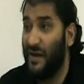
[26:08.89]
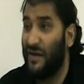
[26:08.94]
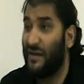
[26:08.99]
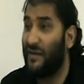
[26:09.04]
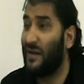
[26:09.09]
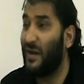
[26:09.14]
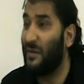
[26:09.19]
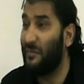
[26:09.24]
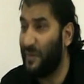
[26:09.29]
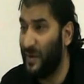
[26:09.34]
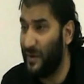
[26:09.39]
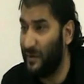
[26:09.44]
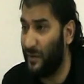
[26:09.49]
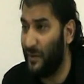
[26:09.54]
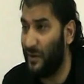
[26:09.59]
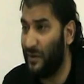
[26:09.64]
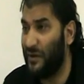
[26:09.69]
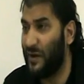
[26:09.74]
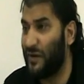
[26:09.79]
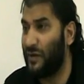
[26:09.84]
some
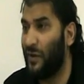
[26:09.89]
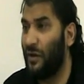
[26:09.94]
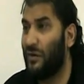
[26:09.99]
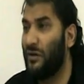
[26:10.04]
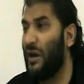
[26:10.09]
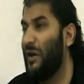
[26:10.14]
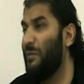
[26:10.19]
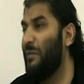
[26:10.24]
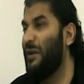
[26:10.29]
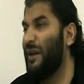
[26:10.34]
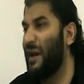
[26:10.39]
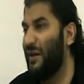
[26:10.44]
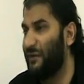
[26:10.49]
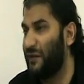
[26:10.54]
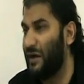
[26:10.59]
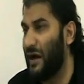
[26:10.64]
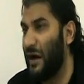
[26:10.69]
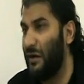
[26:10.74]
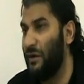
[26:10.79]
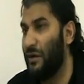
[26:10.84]
people, they thought they'll be
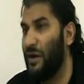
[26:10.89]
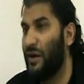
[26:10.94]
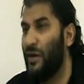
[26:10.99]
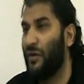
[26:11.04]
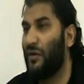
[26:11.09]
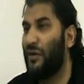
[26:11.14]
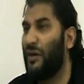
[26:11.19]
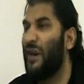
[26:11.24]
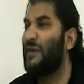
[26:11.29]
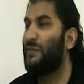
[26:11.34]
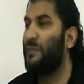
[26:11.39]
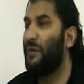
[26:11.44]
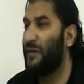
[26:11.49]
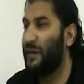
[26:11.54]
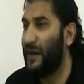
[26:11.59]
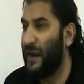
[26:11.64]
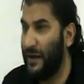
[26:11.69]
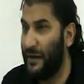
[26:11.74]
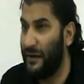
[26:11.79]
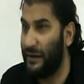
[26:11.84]
left out. So let's
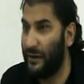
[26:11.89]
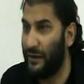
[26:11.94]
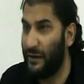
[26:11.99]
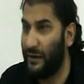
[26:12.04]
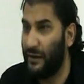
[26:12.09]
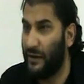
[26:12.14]
pretend.